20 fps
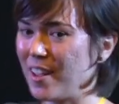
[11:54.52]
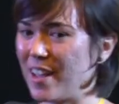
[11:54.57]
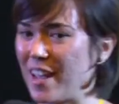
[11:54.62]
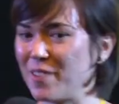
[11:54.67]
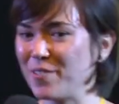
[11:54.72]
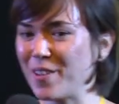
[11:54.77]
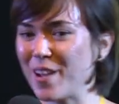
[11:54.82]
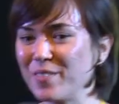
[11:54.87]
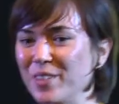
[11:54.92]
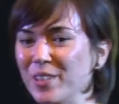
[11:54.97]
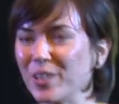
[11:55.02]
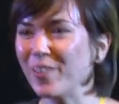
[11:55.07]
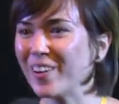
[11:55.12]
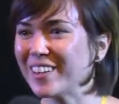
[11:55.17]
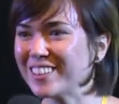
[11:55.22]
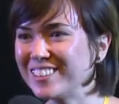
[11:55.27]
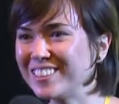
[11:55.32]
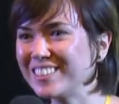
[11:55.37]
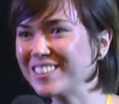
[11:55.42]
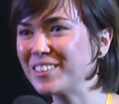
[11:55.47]
If you have any
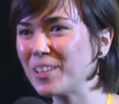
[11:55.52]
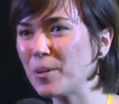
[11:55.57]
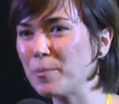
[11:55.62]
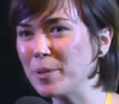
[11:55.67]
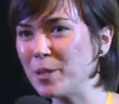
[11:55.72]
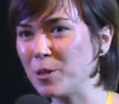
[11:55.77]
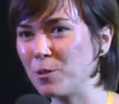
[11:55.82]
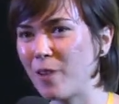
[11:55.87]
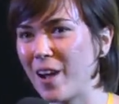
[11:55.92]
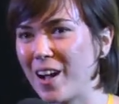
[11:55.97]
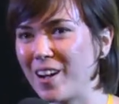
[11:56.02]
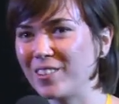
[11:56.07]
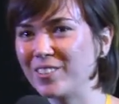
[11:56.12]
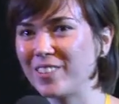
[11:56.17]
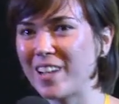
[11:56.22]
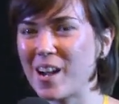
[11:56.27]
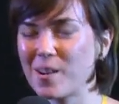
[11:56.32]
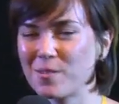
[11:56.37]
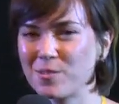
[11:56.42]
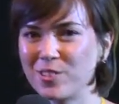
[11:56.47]
questions, I'll be
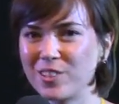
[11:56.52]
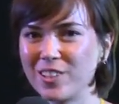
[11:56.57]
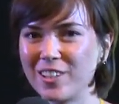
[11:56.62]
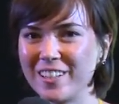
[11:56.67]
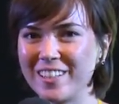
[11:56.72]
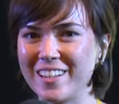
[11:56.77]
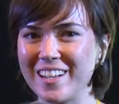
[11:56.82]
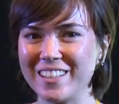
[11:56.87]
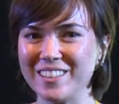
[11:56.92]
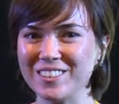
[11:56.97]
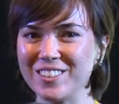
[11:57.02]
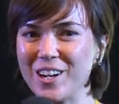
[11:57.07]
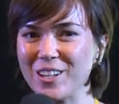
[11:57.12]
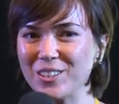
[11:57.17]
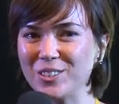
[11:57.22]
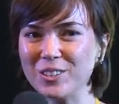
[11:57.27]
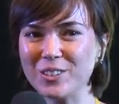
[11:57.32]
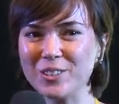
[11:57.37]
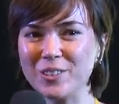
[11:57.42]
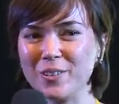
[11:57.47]
around after, and I can
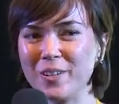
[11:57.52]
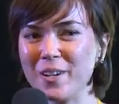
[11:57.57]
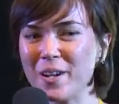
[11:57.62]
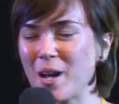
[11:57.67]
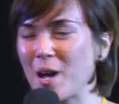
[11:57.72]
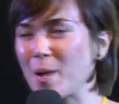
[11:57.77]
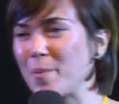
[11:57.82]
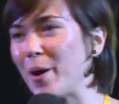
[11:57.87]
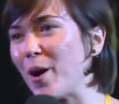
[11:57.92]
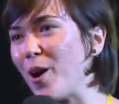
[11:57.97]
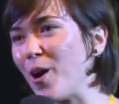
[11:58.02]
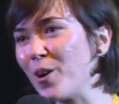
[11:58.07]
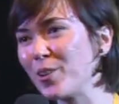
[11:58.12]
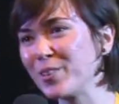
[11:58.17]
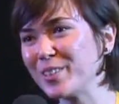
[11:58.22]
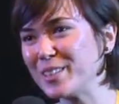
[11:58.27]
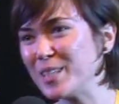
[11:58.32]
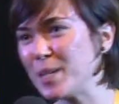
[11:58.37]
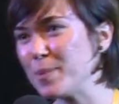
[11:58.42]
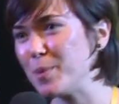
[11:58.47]
talk to you about all
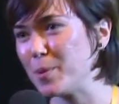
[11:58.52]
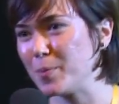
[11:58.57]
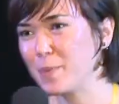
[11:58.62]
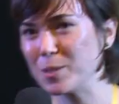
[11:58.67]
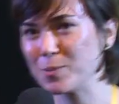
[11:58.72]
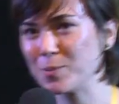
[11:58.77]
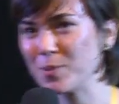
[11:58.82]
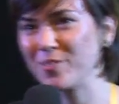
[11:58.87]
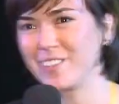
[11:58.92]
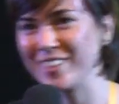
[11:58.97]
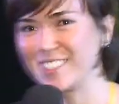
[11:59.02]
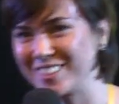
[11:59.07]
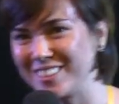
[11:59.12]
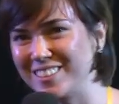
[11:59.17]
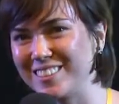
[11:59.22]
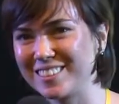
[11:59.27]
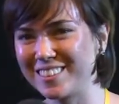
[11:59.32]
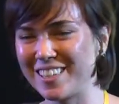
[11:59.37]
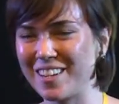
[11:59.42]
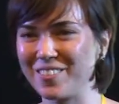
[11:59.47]
the TPP's
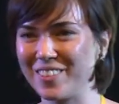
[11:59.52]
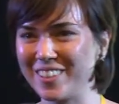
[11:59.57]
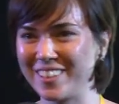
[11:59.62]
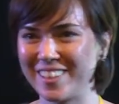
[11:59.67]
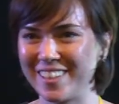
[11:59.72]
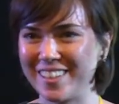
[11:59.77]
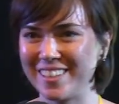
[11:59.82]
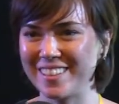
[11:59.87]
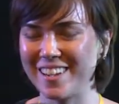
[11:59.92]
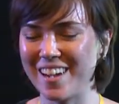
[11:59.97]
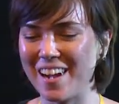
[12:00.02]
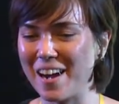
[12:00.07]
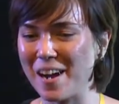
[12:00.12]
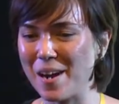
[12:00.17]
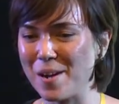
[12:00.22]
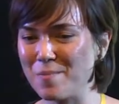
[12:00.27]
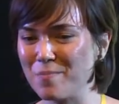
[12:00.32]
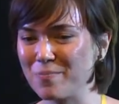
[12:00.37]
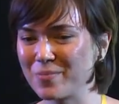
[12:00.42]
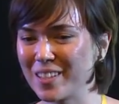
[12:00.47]
provisions and everything.
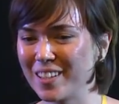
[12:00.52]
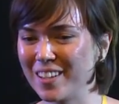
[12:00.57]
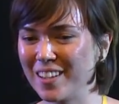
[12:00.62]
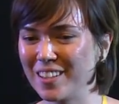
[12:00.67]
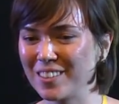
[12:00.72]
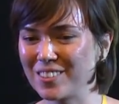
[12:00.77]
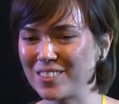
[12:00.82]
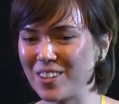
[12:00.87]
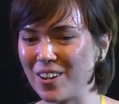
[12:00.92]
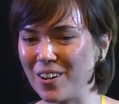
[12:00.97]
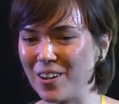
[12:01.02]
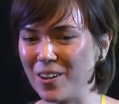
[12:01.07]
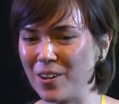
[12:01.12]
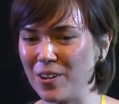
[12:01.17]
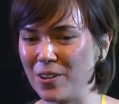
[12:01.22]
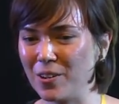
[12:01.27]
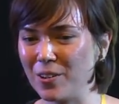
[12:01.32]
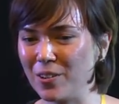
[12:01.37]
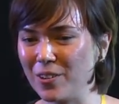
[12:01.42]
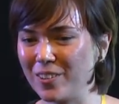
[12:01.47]

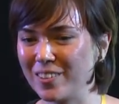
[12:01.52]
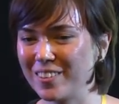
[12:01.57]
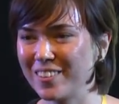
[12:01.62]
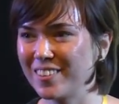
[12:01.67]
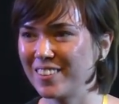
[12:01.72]
So